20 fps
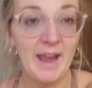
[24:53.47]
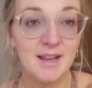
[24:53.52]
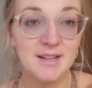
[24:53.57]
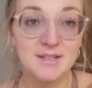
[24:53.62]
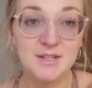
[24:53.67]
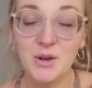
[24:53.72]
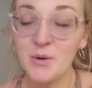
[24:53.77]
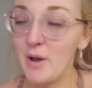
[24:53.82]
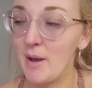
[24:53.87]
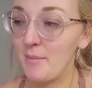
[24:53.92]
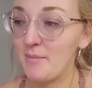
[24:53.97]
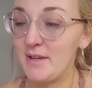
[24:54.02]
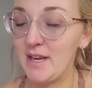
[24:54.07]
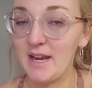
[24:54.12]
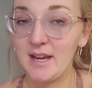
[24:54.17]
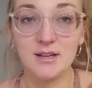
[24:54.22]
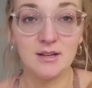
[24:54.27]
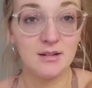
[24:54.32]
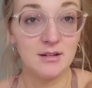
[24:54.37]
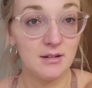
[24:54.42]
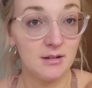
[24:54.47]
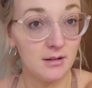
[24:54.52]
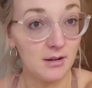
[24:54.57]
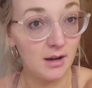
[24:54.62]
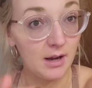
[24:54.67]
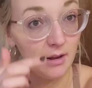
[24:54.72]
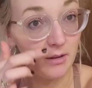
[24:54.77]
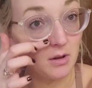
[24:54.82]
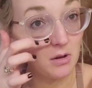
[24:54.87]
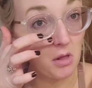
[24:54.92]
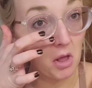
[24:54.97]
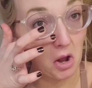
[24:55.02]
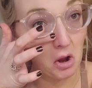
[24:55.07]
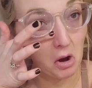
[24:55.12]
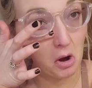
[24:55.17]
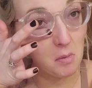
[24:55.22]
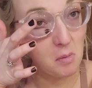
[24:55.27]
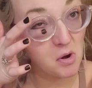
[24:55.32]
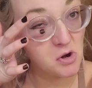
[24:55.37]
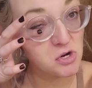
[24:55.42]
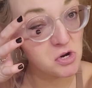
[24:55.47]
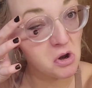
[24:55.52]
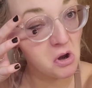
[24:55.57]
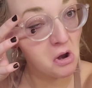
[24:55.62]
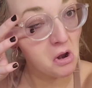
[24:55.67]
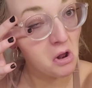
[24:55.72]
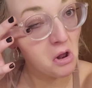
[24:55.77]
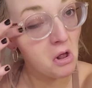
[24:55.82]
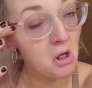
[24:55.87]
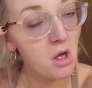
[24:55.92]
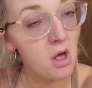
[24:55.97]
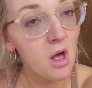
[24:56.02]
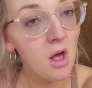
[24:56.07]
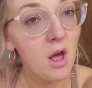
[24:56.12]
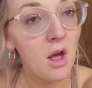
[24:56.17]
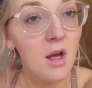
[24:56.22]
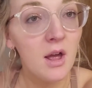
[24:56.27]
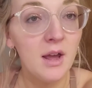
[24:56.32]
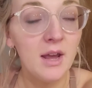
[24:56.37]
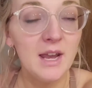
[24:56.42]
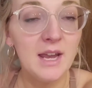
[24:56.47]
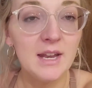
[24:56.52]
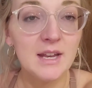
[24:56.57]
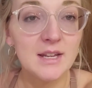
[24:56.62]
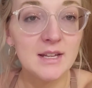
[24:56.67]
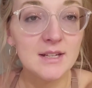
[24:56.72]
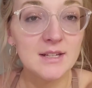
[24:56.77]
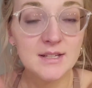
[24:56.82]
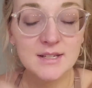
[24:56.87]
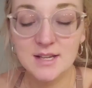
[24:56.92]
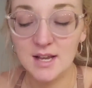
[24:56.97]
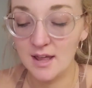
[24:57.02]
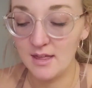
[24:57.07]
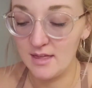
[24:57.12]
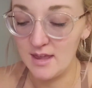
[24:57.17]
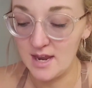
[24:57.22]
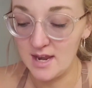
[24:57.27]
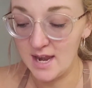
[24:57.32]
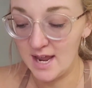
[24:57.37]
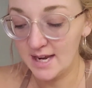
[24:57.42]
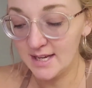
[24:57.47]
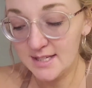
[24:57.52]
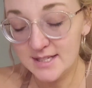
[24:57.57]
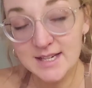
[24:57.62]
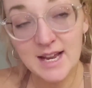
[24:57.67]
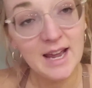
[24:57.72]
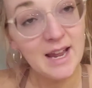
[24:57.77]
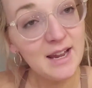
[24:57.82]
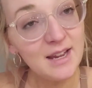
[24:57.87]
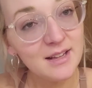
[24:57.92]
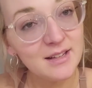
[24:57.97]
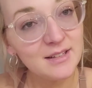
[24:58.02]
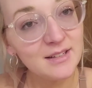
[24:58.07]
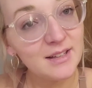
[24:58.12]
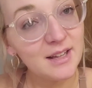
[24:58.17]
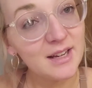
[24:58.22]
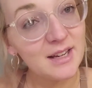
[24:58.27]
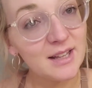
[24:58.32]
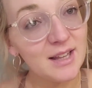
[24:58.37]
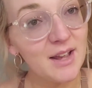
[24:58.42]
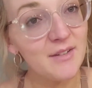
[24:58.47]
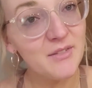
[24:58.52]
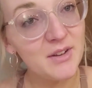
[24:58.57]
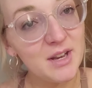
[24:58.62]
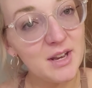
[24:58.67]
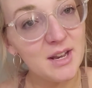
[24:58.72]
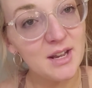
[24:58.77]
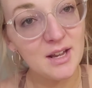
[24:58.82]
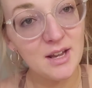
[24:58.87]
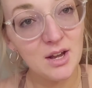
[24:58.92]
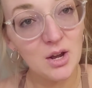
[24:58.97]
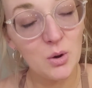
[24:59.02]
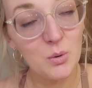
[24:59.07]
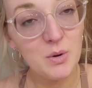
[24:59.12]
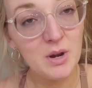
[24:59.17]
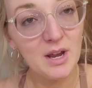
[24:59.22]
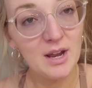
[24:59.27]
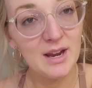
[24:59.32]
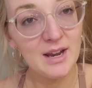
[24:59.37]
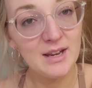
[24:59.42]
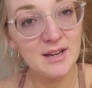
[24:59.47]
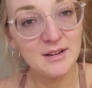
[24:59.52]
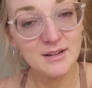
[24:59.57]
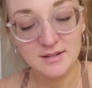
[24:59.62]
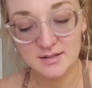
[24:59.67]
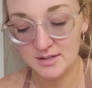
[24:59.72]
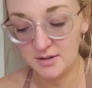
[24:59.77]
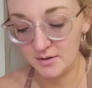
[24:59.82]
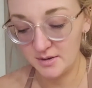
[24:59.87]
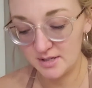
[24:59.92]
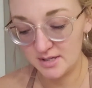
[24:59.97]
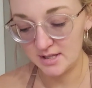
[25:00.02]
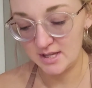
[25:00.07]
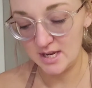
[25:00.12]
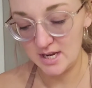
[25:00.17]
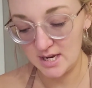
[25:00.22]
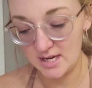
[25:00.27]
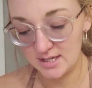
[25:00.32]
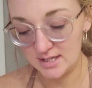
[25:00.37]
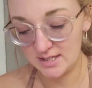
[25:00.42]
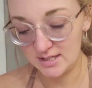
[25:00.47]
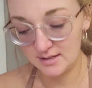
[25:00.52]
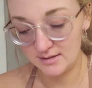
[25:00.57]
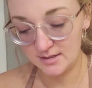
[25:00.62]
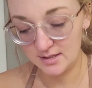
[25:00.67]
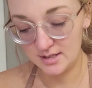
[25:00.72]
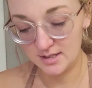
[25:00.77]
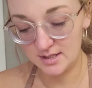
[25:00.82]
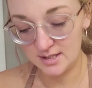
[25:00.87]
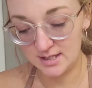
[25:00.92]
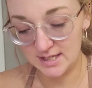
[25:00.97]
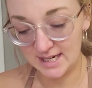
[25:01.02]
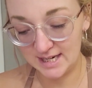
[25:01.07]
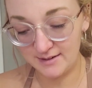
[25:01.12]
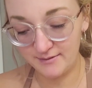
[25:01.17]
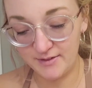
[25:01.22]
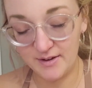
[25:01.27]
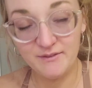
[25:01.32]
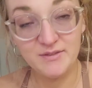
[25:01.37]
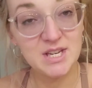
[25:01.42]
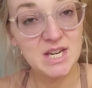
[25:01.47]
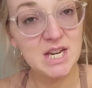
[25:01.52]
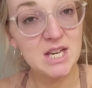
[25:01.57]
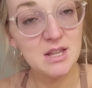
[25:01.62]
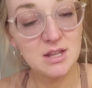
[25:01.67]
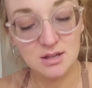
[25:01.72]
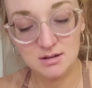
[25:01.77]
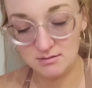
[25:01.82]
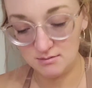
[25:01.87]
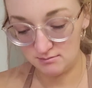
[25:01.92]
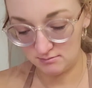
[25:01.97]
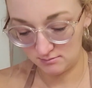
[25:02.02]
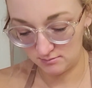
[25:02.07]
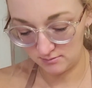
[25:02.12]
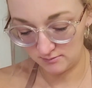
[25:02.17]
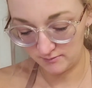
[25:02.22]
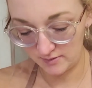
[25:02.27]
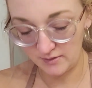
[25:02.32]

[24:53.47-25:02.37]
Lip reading: Okay, so update. I look like garbage. It is the next day at 11:09, so it's the 15th,